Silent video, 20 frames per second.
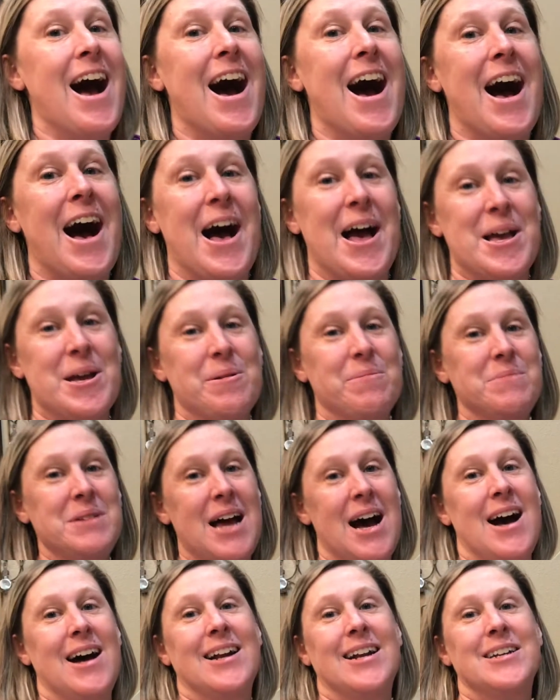I am
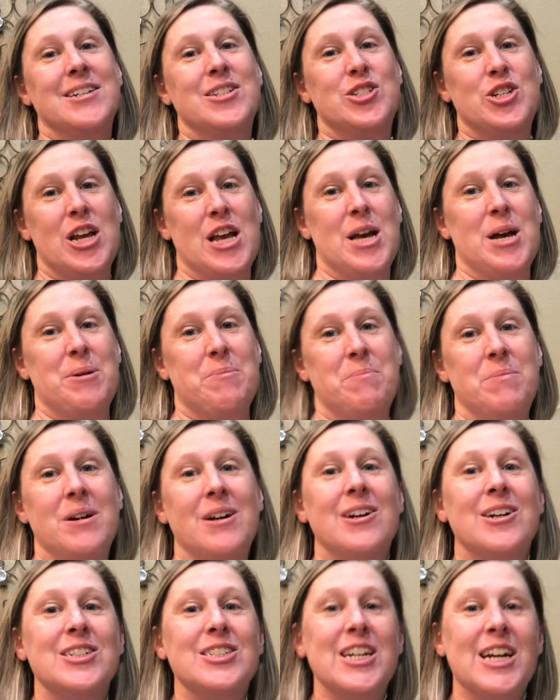not a jam
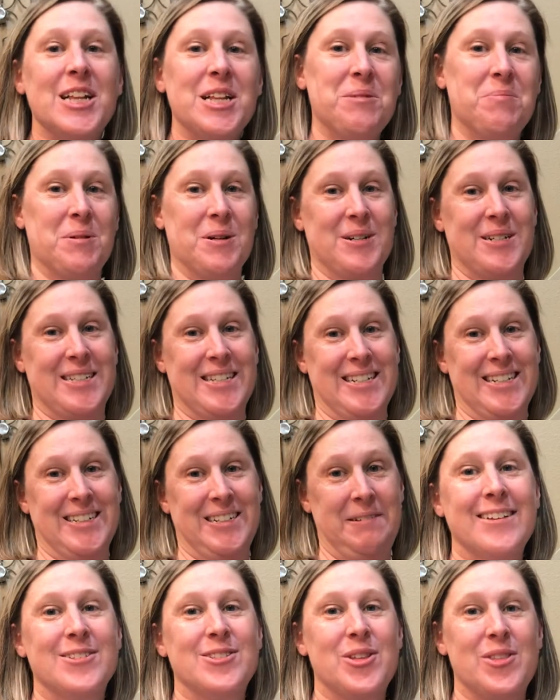or jelly person.
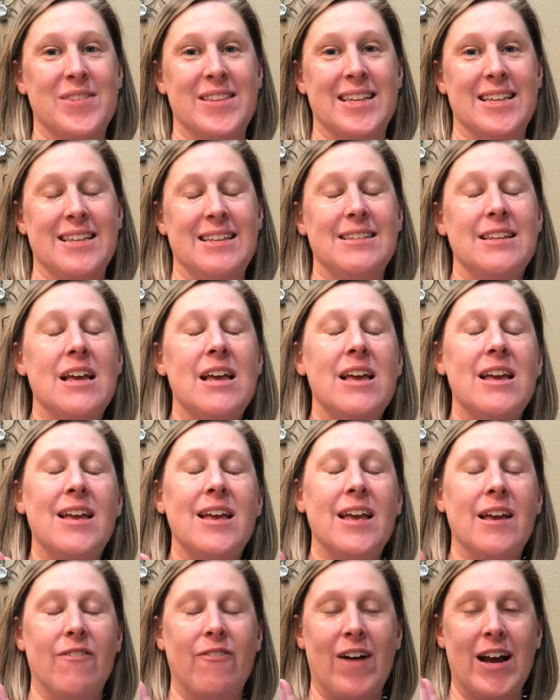So
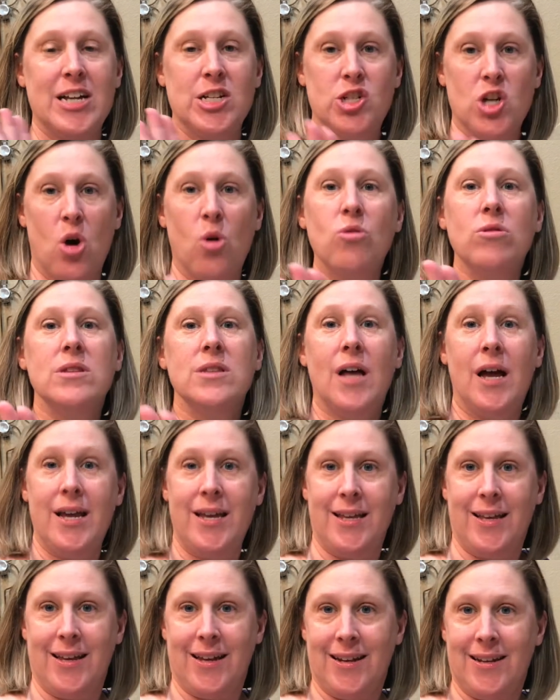if I don't
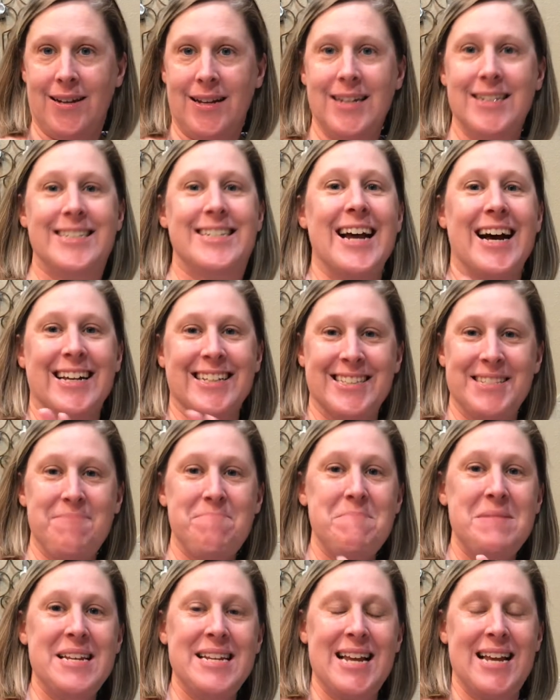like it, it
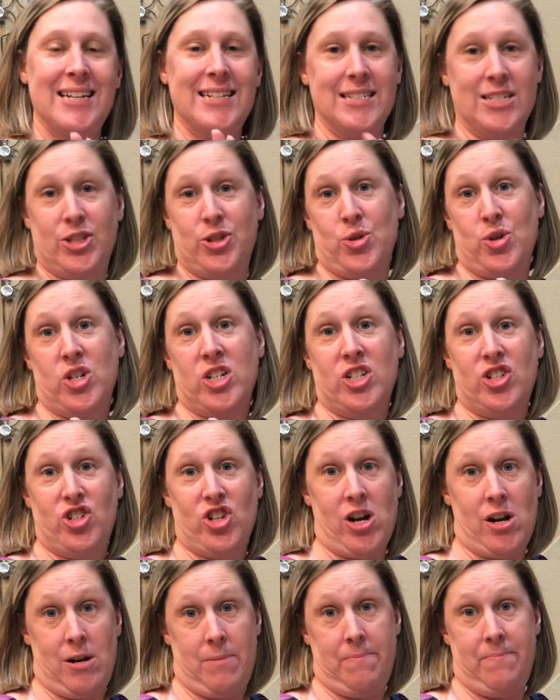doesn't mean I didn't do a good
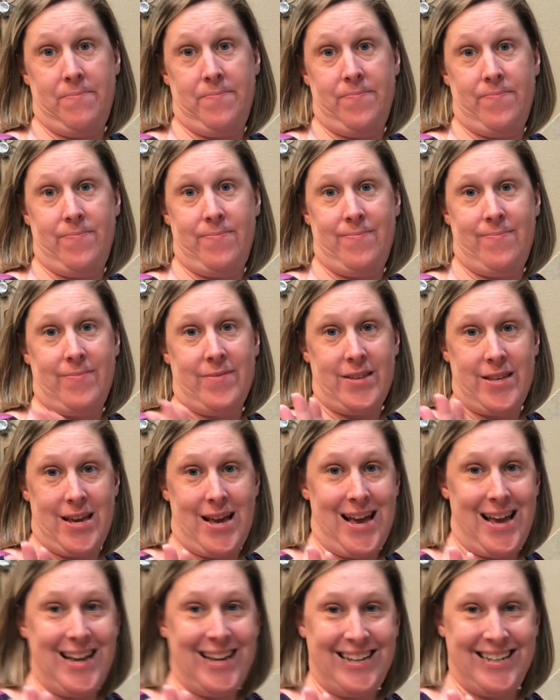job,
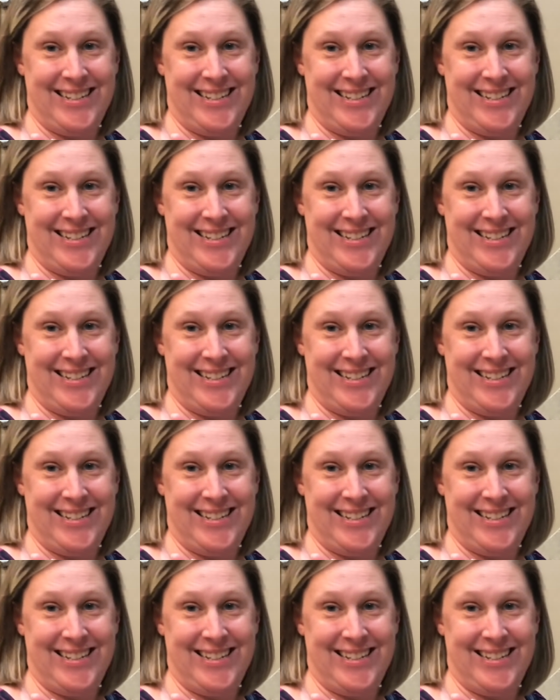okay?